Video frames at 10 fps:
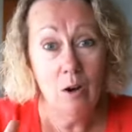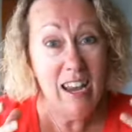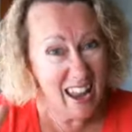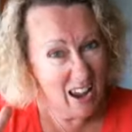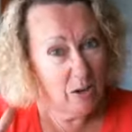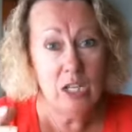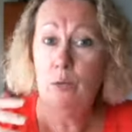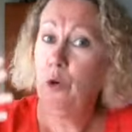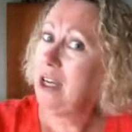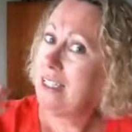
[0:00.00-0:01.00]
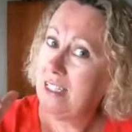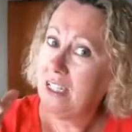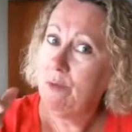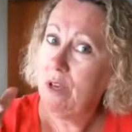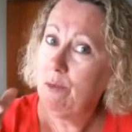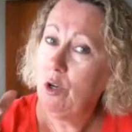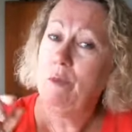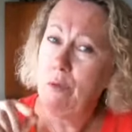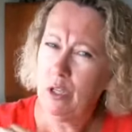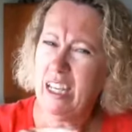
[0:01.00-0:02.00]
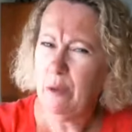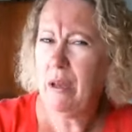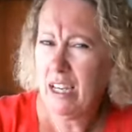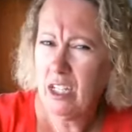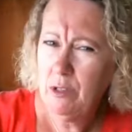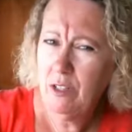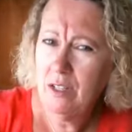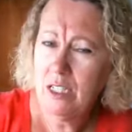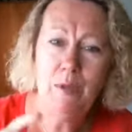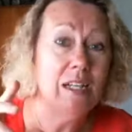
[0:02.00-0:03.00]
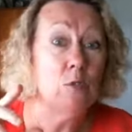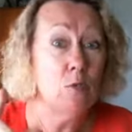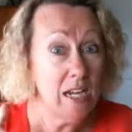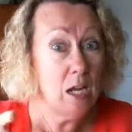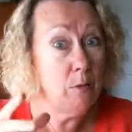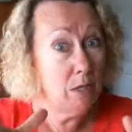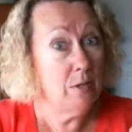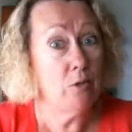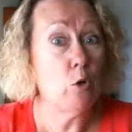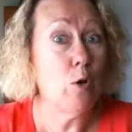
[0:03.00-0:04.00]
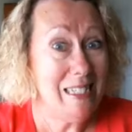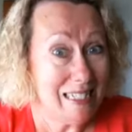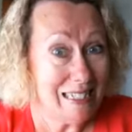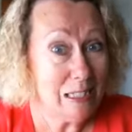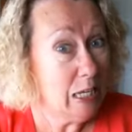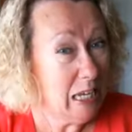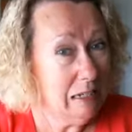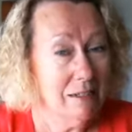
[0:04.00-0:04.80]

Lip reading: Now, can you put it in a sticky memo, and maybe you can get back to me on this? Because right now I'm in a bit of a crisis, okay?